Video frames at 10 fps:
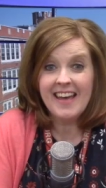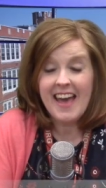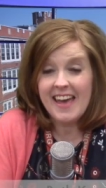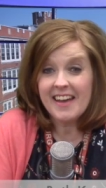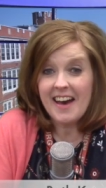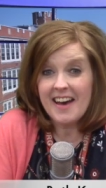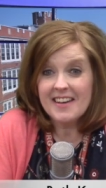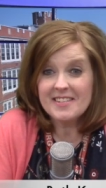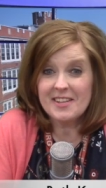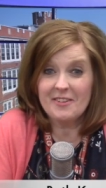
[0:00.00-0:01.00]
Hey
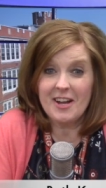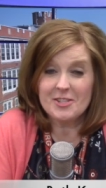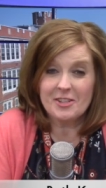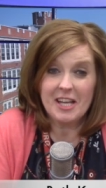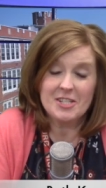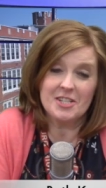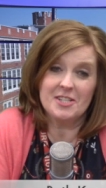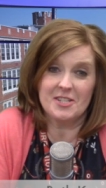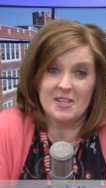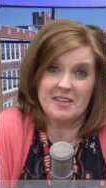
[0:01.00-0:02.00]
guys,
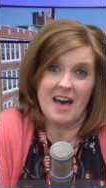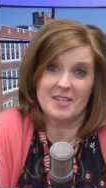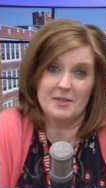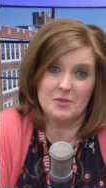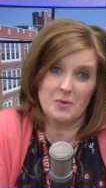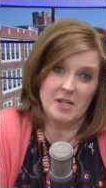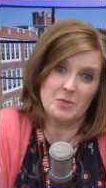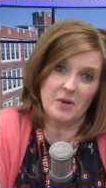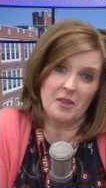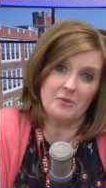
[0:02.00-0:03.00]
congratulations to the class of
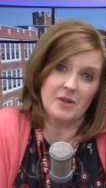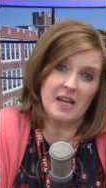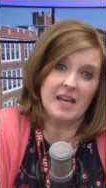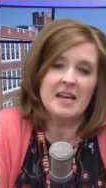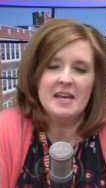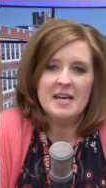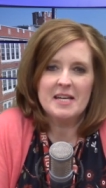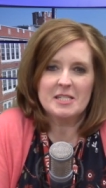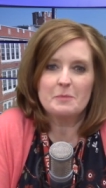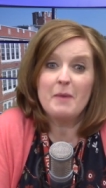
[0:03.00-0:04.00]
2023,
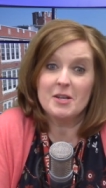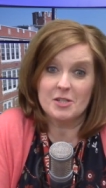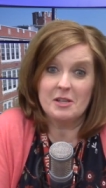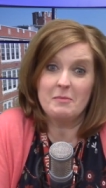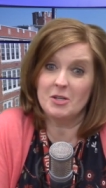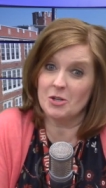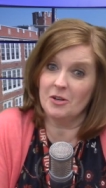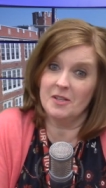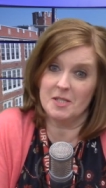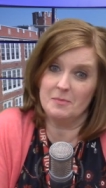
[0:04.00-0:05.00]
especially my
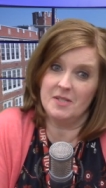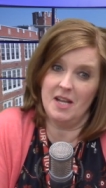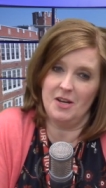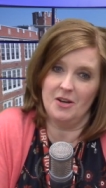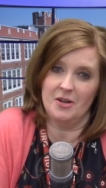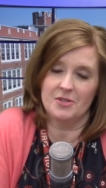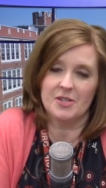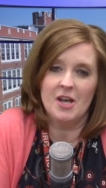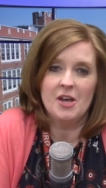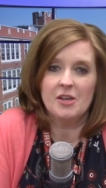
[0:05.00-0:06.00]
journalism
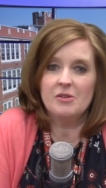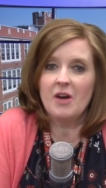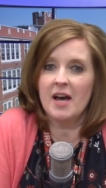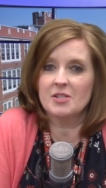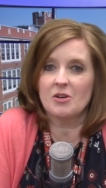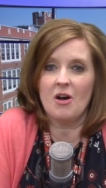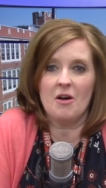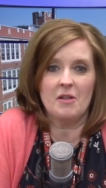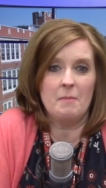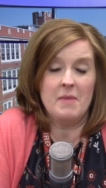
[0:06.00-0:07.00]
seniors. You guys are
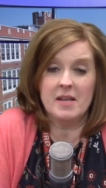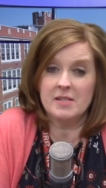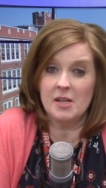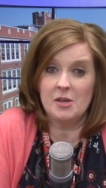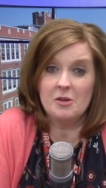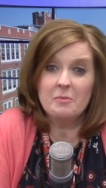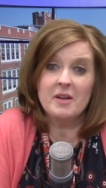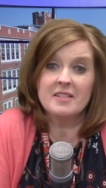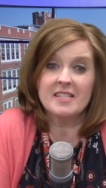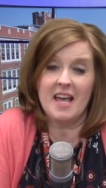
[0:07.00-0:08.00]
all amazing
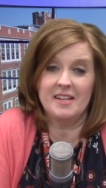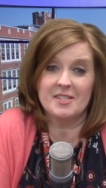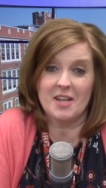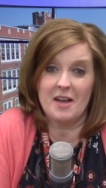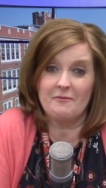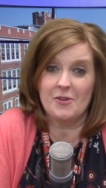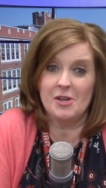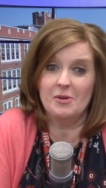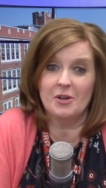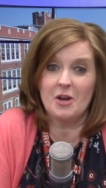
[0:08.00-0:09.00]
humans, and it's time for
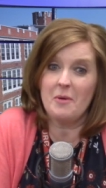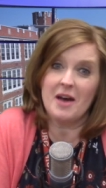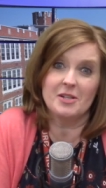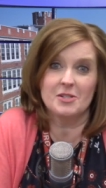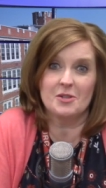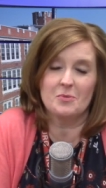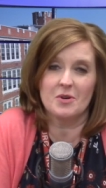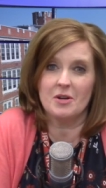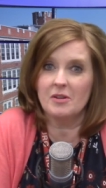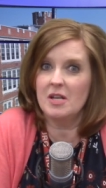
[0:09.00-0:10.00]
you to go out into the
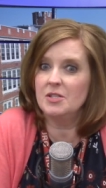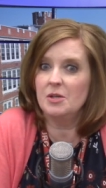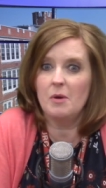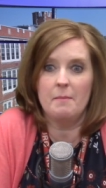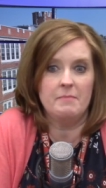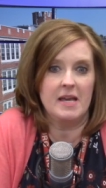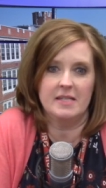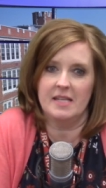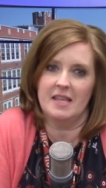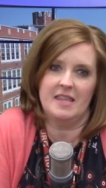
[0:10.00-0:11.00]
world and do
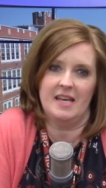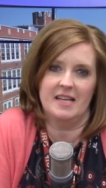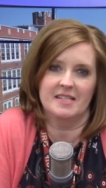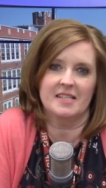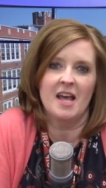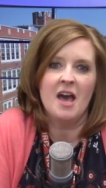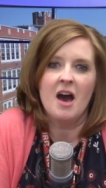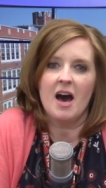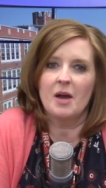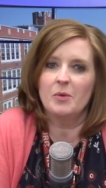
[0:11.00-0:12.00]
amazing things.
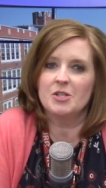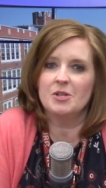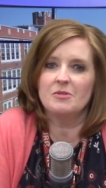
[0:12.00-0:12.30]
I wish you